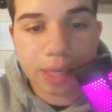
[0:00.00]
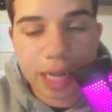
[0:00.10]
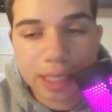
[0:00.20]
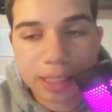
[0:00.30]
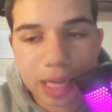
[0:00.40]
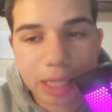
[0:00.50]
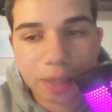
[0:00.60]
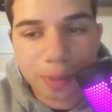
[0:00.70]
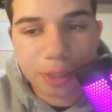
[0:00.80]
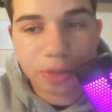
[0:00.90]
That is not
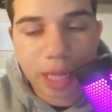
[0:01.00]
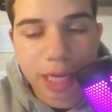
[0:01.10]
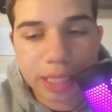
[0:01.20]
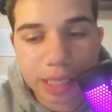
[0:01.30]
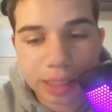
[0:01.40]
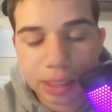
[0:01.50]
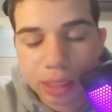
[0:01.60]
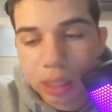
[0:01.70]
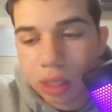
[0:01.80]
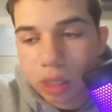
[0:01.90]
the pitcher that he is.
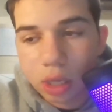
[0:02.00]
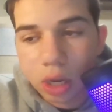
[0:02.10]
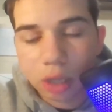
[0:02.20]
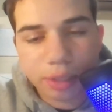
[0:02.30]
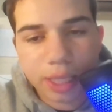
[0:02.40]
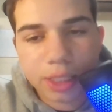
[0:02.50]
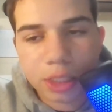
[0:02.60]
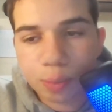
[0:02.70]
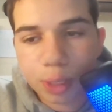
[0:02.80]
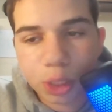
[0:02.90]
Unless
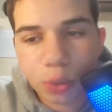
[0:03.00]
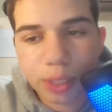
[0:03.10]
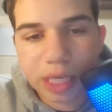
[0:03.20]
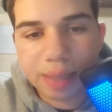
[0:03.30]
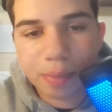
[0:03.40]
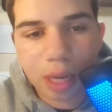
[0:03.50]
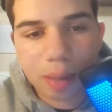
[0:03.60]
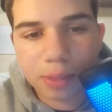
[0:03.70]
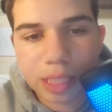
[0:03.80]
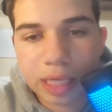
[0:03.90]
a mystery team
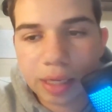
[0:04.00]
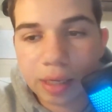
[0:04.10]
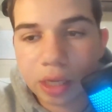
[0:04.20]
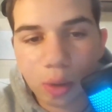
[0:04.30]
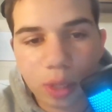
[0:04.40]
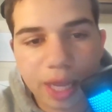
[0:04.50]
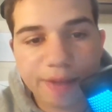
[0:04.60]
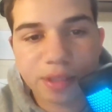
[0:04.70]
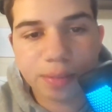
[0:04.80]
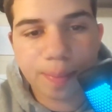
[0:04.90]
comes in and,
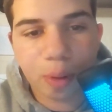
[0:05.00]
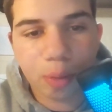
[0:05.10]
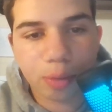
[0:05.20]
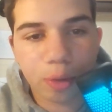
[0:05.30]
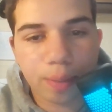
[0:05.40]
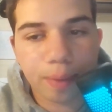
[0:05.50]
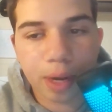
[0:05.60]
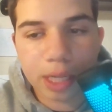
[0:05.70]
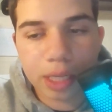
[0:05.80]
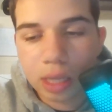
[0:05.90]
gives him a boatload of
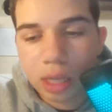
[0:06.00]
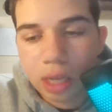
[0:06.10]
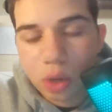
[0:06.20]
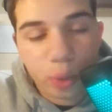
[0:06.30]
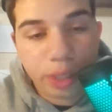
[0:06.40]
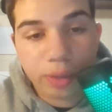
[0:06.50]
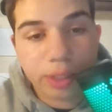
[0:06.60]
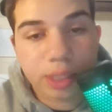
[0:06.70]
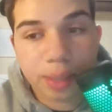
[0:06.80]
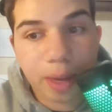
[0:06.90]
money, whether
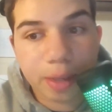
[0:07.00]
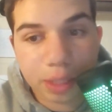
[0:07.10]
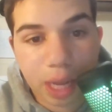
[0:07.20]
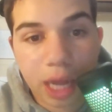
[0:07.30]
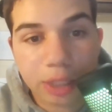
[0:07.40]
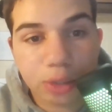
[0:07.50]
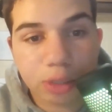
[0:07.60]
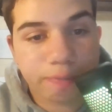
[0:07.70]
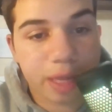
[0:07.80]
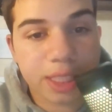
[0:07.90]
it's somehow the Dodgers,
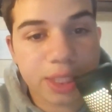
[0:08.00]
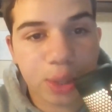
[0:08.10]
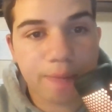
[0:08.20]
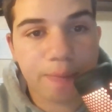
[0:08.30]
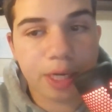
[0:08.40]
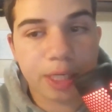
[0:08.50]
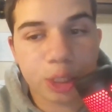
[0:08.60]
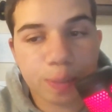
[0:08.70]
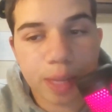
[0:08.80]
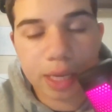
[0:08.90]
if they still have money to
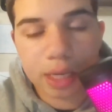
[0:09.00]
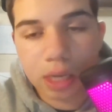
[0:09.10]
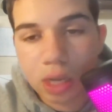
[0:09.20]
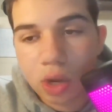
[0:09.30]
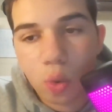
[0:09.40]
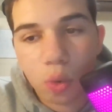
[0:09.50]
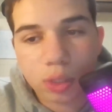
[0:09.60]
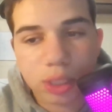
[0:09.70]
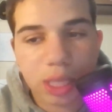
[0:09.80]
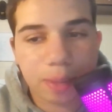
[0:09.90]
spend, or
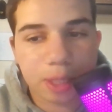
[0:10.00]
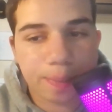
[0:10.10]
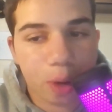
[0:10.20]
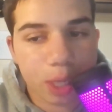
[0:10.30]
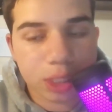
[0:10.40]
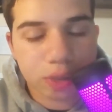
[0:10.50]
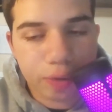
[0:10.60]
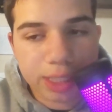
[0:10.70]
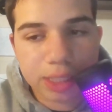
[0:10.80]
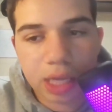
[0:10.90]
it's a team like the Boston
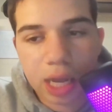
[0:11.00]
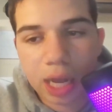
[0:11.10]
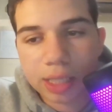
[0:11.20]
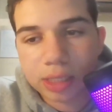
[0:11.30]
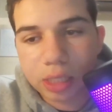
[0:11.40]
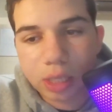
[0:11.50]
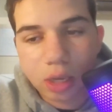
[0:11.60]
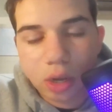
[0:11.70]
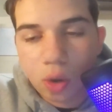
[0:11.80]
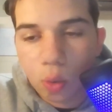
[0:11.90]
Red Sox,
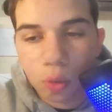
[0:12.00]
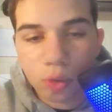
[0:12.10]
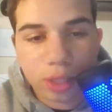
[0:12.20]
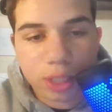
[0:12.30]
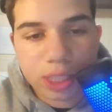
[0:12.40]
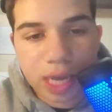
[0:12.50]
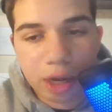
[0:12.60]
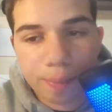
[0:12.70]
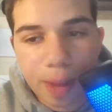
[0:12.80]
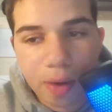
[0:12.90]
or the
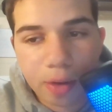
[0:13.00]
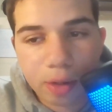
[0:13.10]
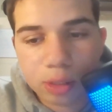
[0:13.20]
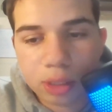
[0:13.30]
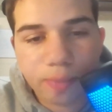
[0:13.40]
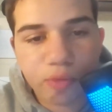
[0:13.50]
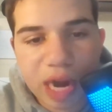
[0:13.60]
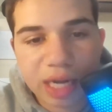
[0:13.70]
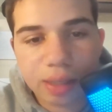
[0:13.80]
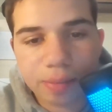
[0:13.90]
Seattle Mariners, some
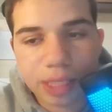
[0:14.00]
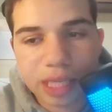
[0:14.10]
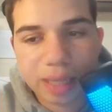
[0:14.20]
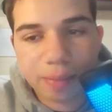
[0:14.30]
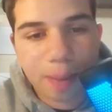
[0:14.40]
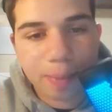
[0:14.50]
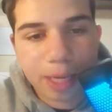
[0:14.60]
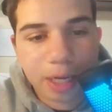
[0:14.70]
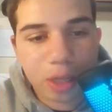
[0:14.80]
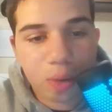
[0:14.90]
random team coming
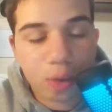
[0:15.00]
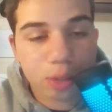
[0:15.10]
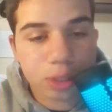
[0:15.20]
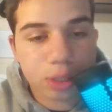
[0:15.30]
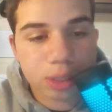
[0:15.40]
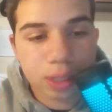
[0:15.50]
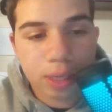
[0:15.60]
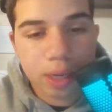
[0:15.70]
out of nowhere and just